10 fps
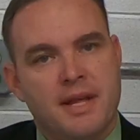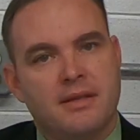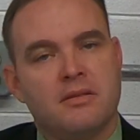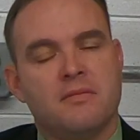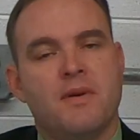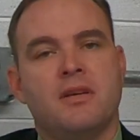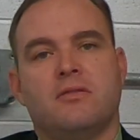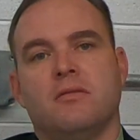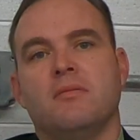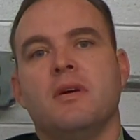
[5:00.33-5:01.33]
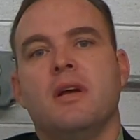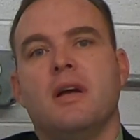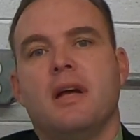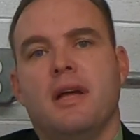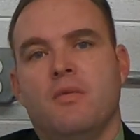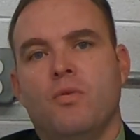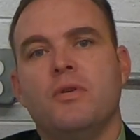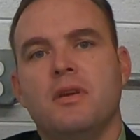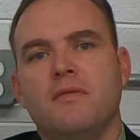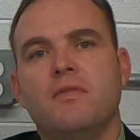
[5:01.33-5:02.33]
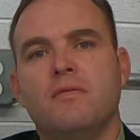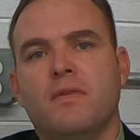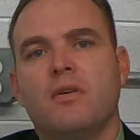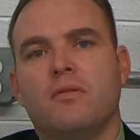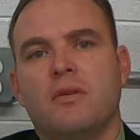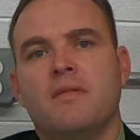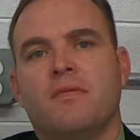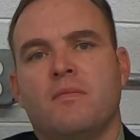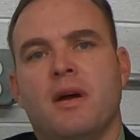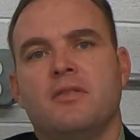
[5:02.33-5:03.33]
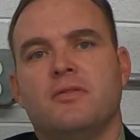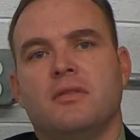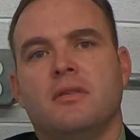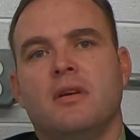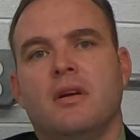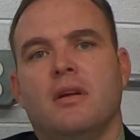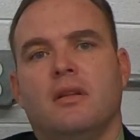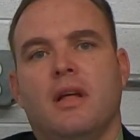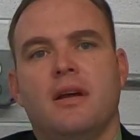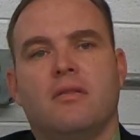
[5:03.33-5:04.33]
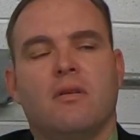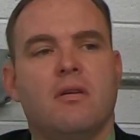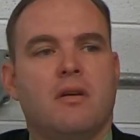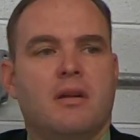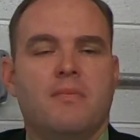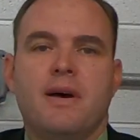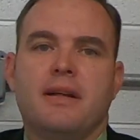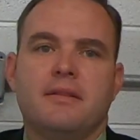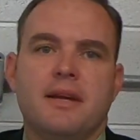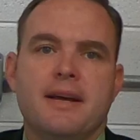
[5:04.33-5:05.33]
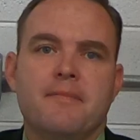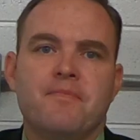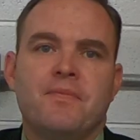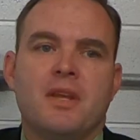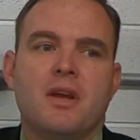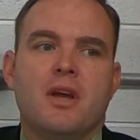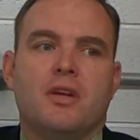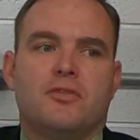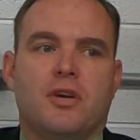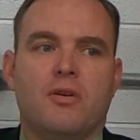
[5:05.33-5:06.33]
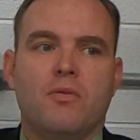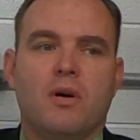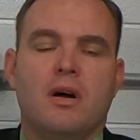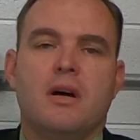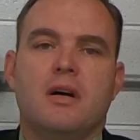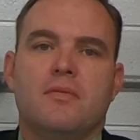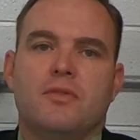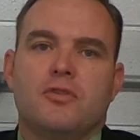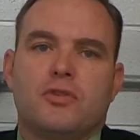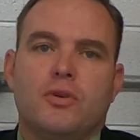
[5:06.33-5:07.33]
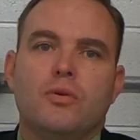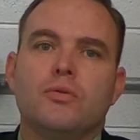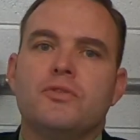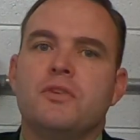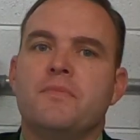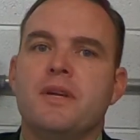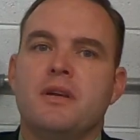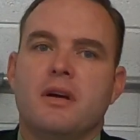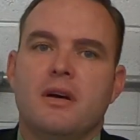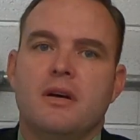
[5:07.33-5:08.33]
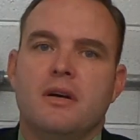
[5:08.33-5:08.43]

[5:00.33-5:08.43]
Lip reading: next semester. and we'll give you further information later on about that. So the school should be